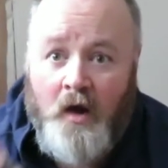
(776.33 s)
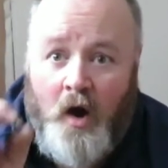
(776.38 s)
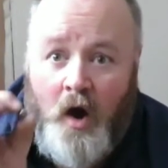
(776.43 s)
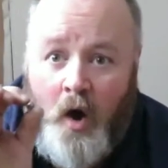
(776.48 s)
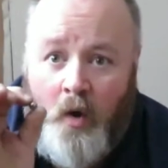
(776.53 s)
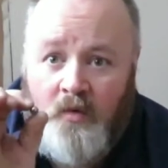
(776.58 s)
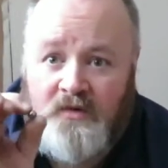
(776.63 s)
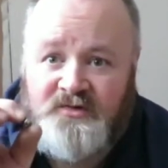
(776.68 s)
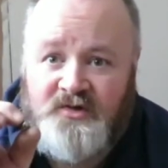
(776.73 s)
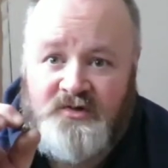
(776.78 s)

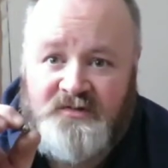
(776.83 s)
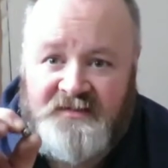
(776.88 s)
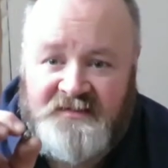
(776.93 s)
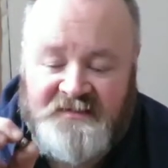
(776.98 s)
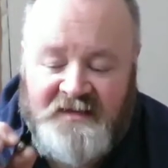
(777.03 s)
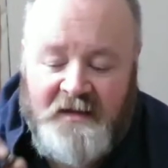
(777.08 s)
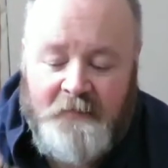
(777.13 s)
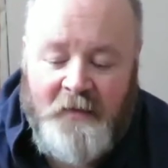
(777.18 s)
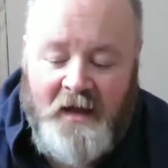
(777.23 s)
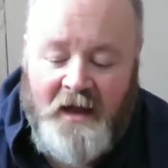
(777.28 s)
always use the
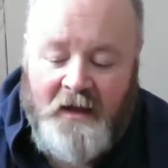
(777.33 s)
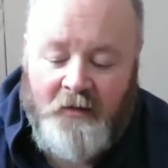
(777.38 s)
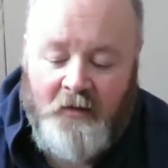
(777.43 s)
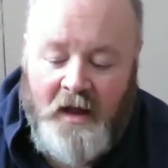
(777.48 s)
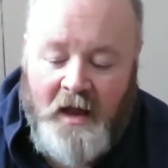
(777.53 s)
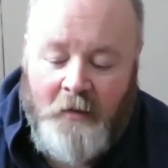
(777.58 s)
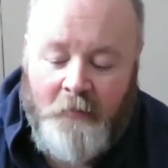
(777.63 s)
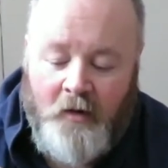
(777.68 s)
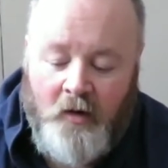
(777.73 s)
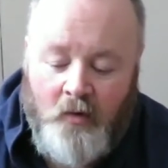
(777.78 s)
same
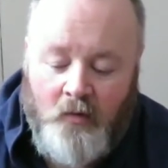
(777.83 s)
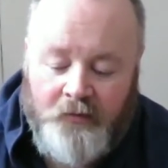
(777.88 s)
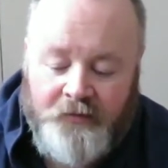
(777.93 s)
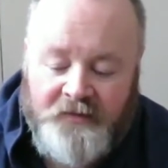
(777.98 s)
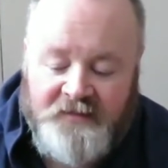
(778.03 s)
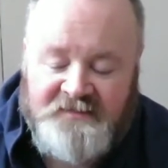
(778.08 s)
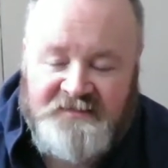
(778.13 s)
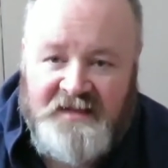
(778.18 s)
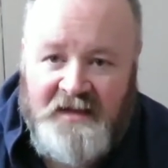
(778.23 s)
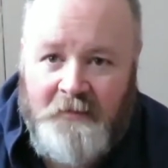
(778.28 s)
ammo with
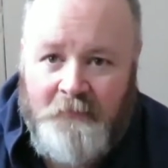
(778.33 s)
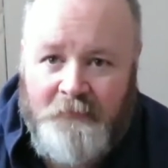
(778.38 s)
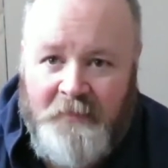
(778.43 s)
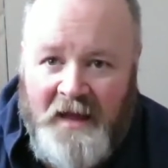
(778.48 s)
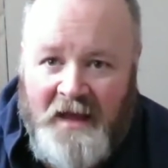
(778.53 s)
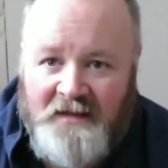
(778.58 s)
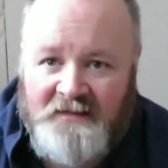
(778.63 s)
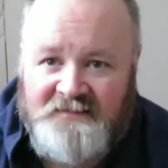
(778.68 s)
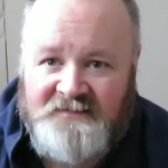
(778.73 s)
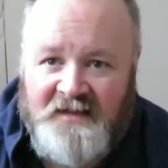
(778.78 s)
the same
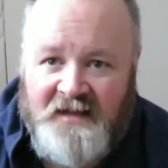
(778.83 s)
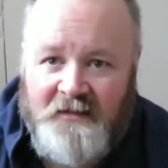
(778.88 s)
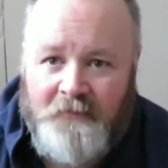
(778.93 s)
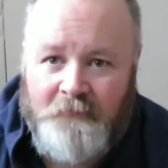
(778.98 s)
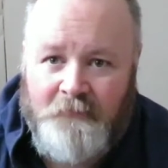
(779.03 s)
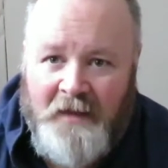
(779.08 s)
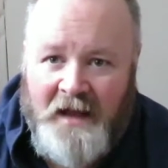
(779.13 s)
band set.